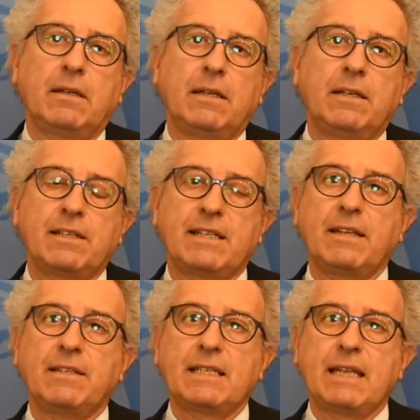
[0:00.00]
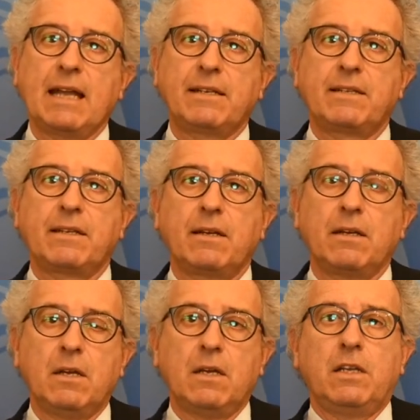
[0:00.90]
in the sense that
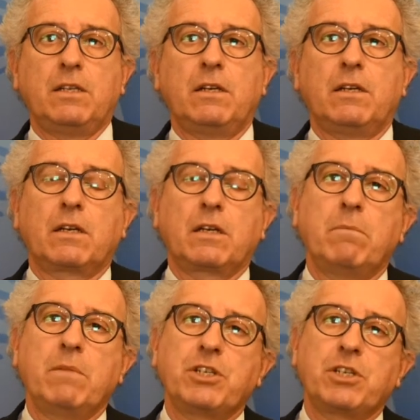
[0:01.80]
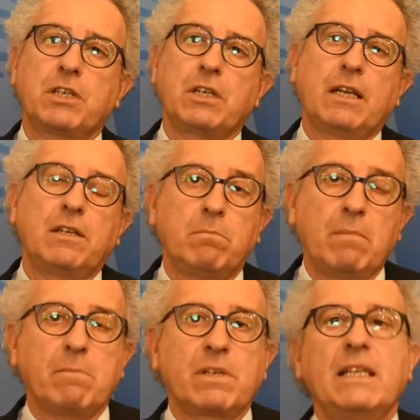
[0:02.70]
the Commission and the
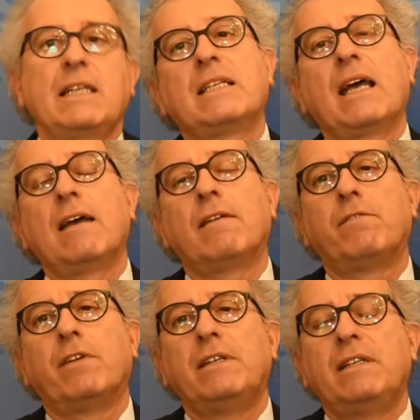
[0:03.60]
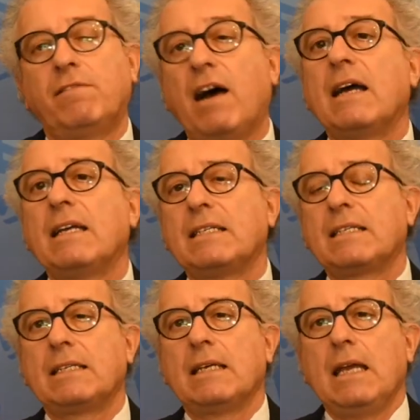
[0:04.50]
Member States have
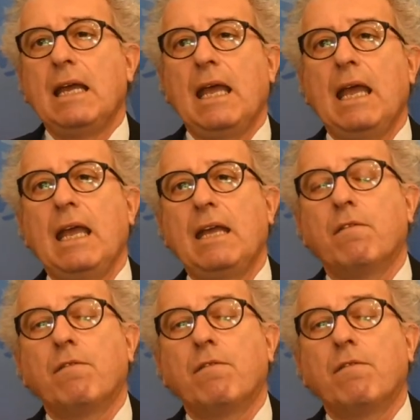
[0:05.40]
devised a